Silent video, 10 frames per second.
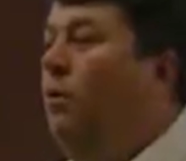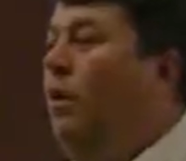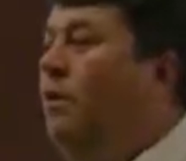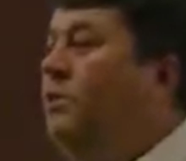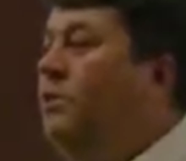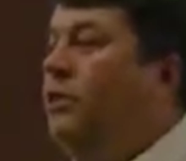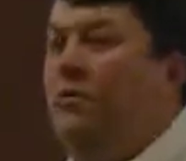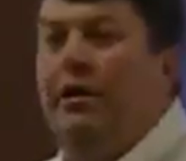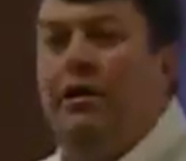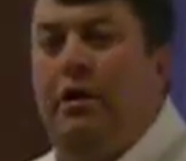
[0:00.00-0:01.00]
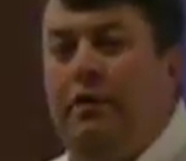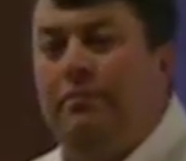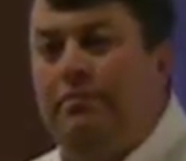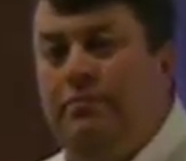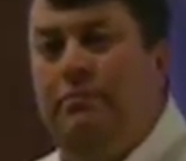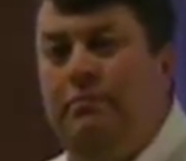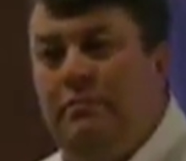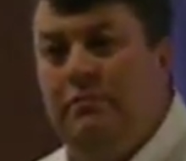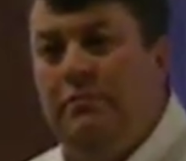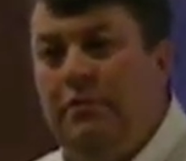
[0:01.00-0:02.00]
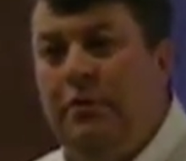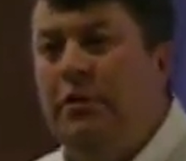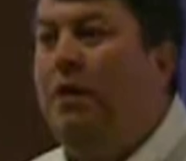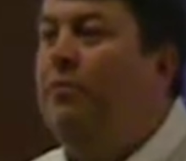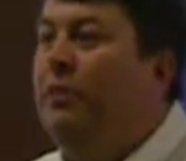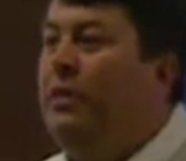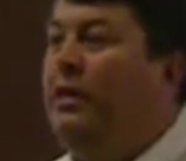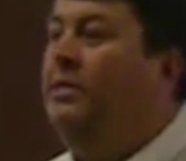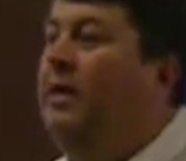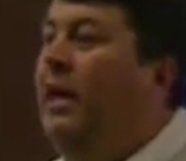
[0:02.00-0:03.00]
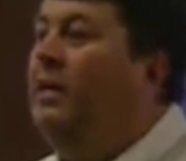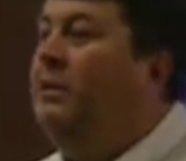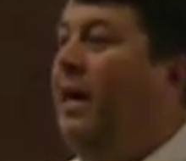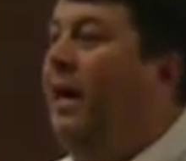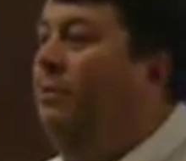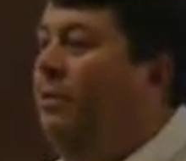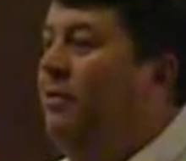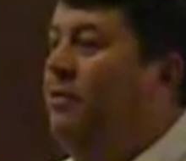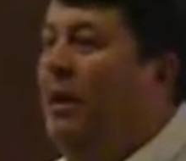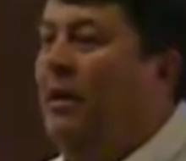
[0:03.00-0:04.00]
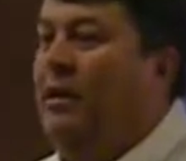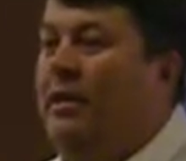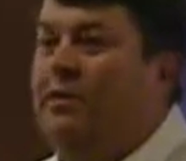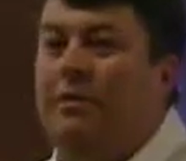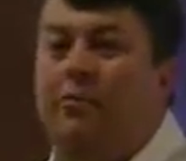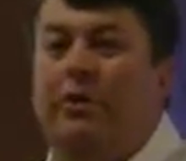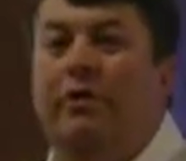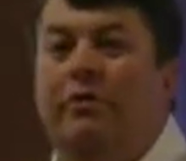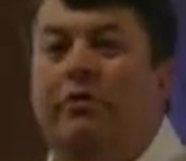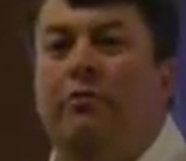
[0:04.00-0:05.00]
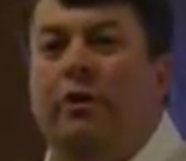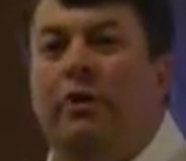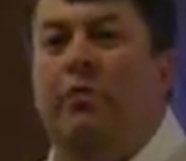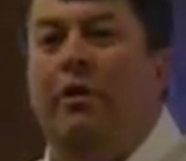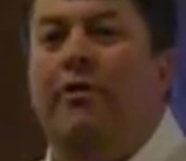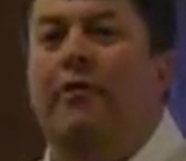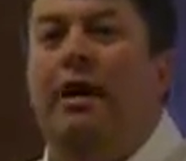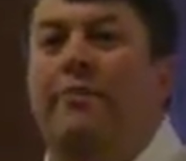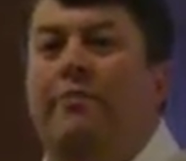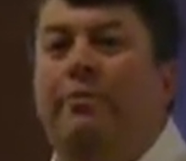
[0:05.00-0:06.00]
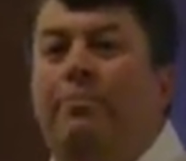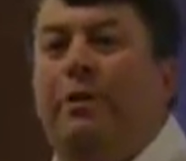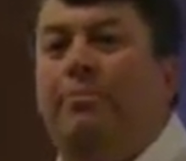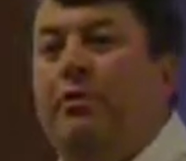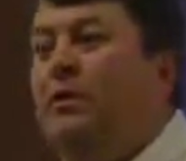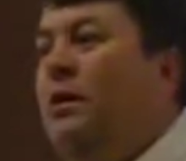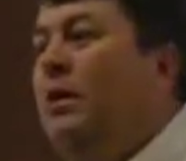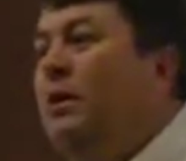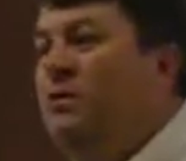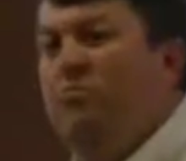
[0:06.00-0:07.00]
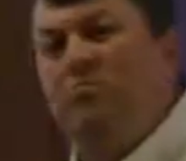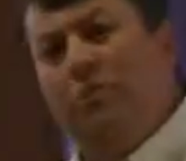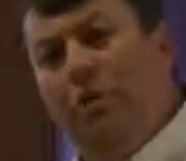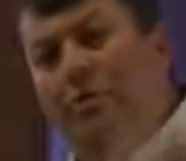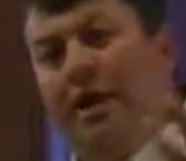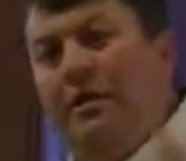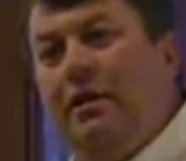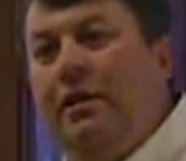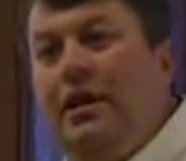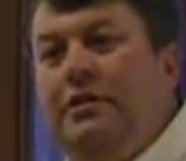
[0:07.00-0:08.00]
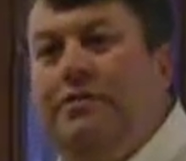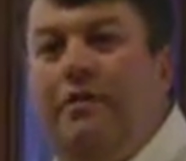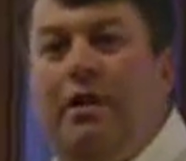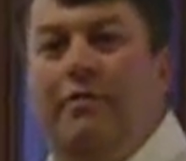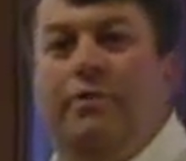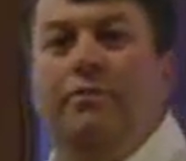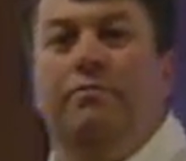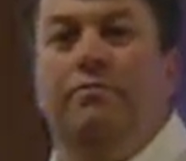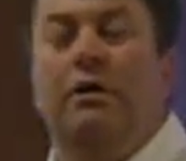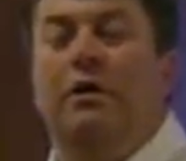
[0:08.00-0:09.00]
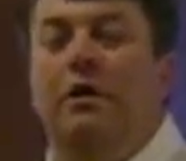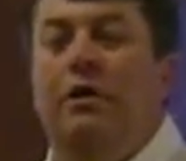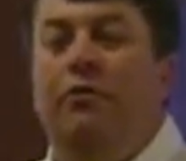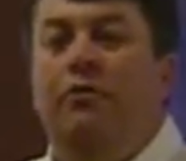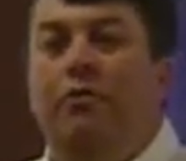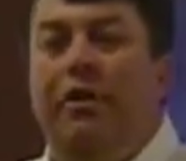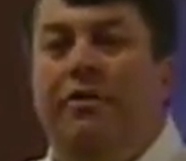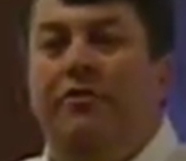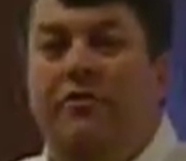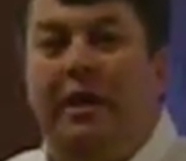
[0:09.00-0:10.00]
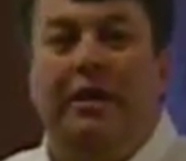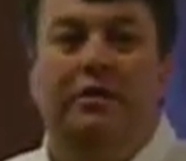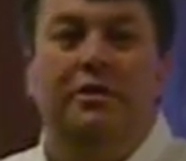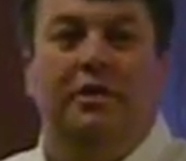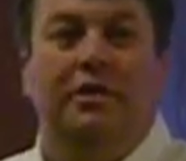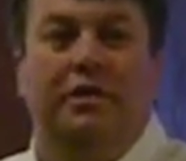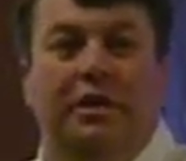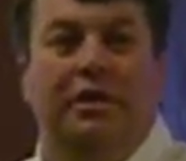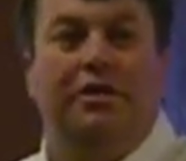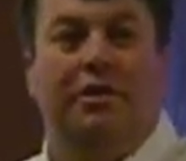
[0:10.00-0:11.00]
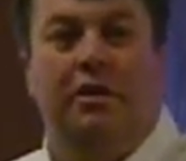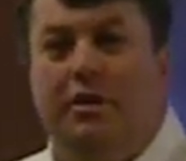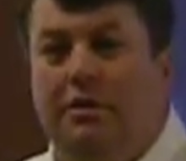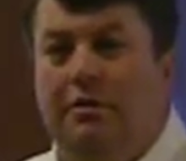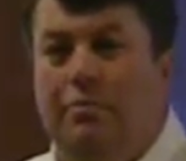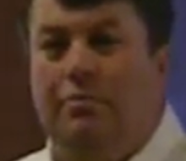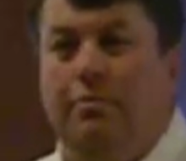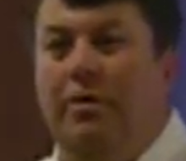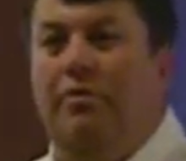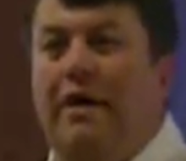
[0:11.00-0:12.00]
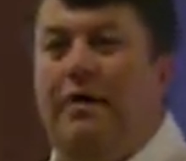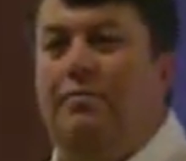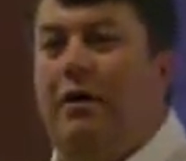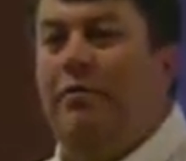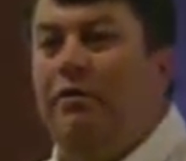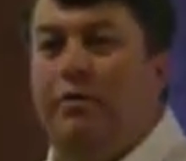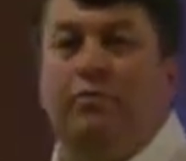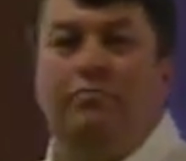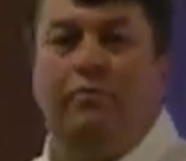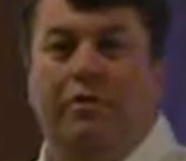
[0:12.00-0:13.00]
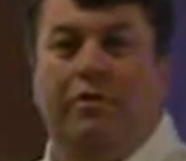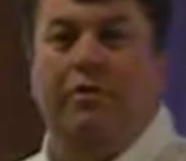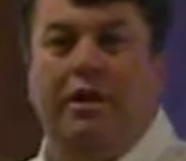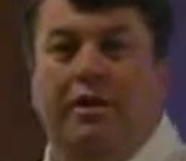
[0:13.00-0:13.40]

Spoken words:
While this is going on, there's a couple of things that has to happen to violate someone. If you really want to drive the people, go back to the days of Nauvoo. If you want the saints to just get discouraged and move out of Nauvoo, first you